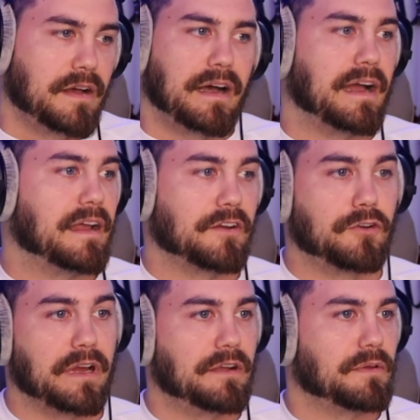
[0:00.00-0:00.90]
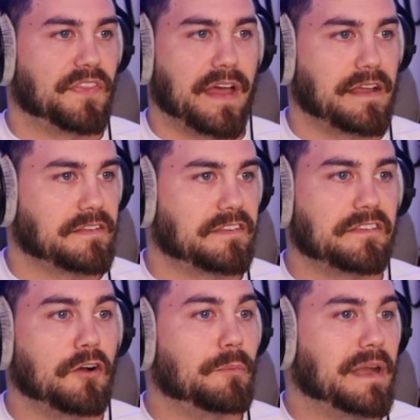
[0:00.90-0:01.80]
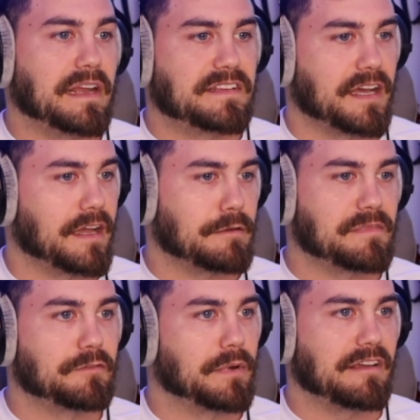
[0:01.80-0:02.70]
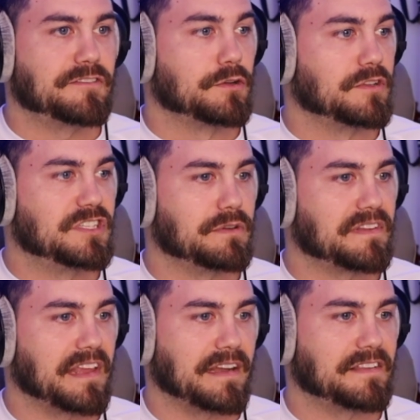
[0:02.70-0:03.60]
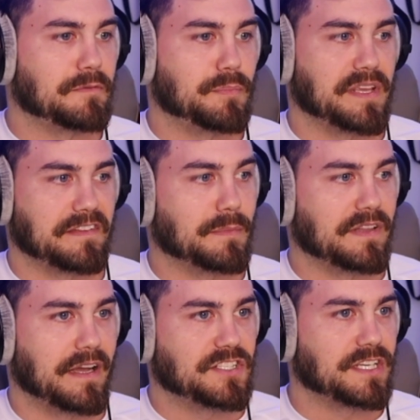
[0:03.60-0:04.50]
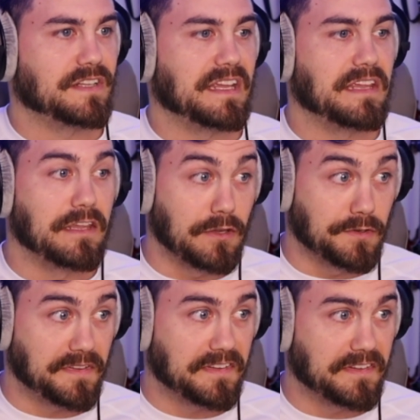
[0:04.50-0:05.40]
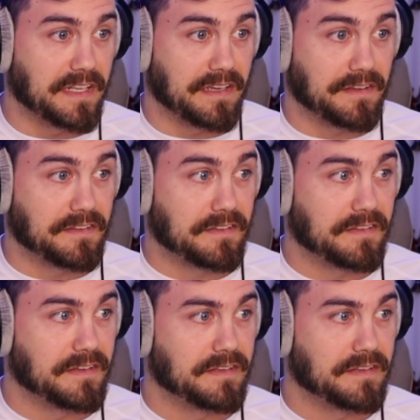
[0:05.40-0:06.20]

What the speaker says: I agreed with that so many times. What I've told you is that it's epistemologically useless.